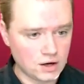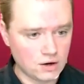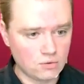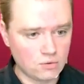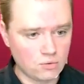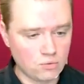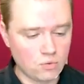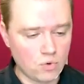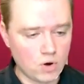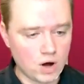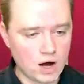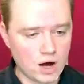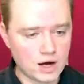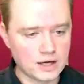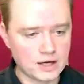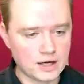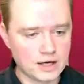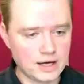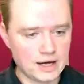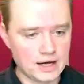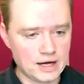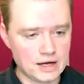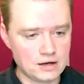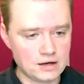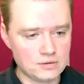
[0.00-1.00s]
walk
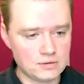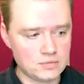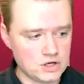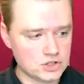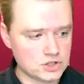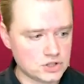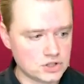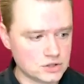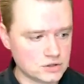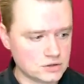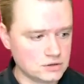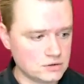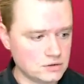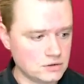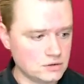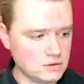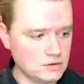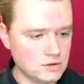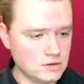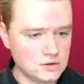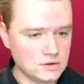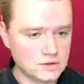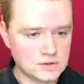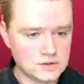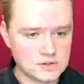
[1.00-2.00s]
animation.
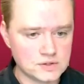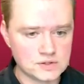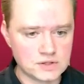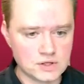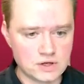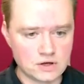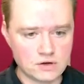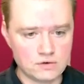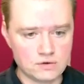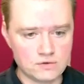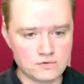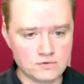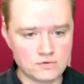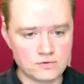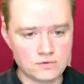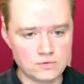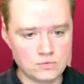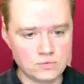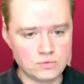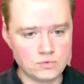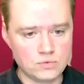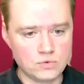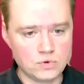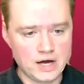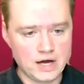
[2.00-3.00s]
Self
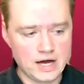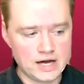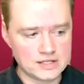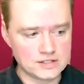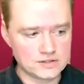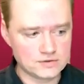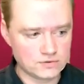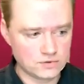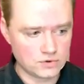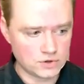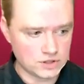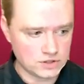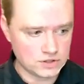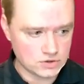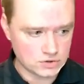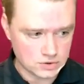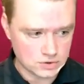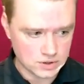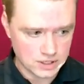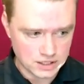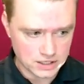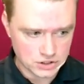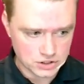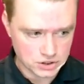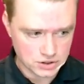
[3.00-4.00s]
will ask for a
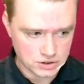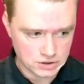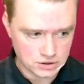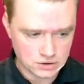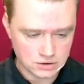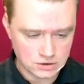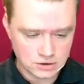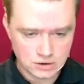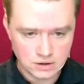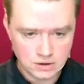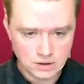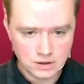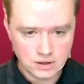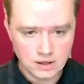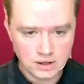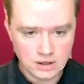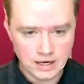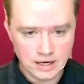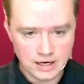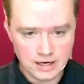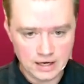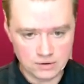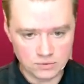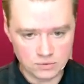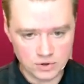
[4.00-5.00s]
direction,
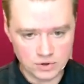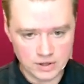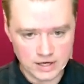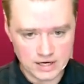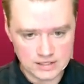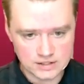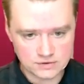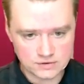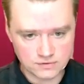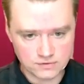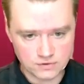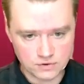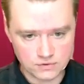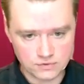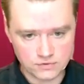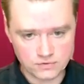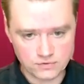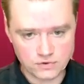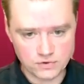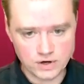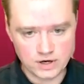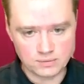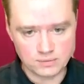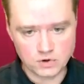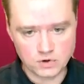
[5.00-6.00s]
and then we'll ask for
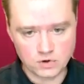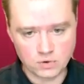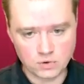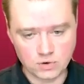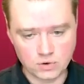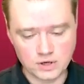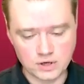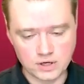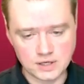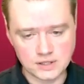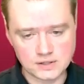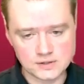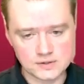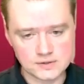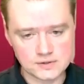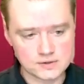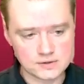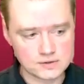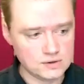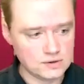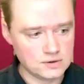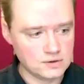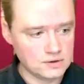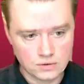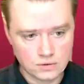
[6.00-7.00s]
frame coordinates.
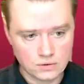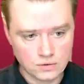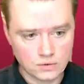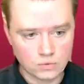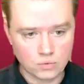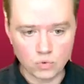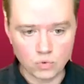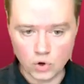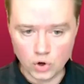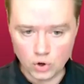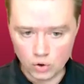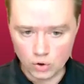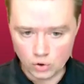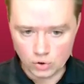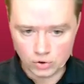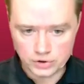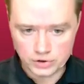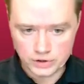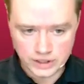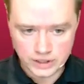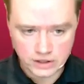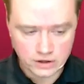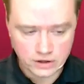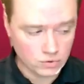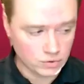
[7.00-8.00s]
We're
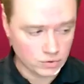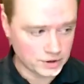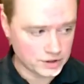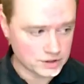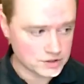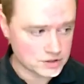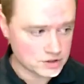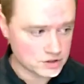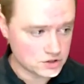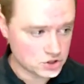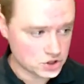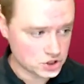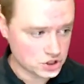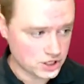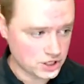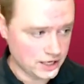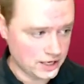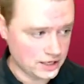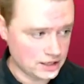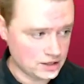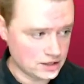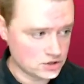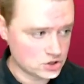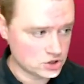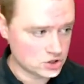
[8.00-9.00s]
only going to
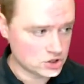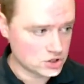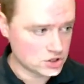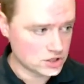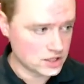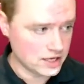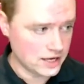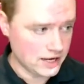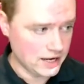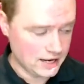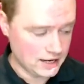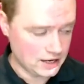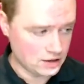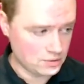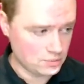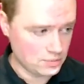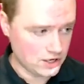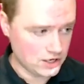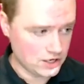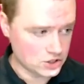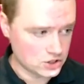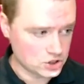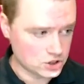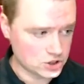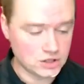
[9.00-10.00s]
change the
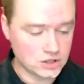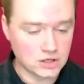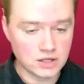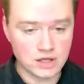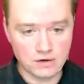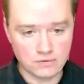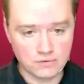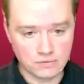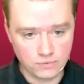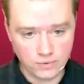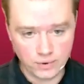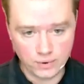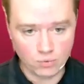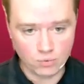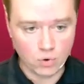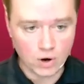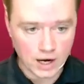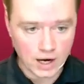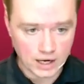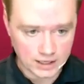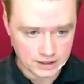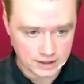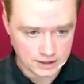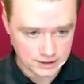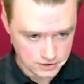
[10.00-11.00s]
animation if we
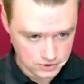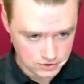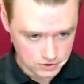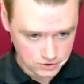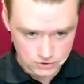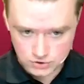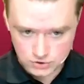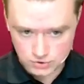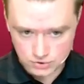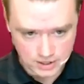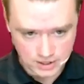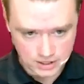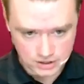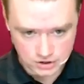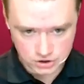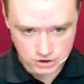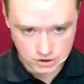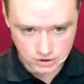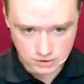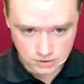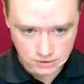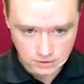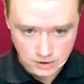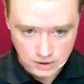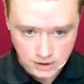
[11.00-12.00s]
walk in a new direction.
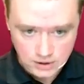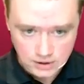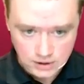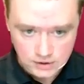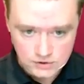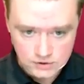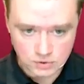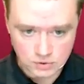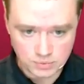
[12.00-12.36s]
So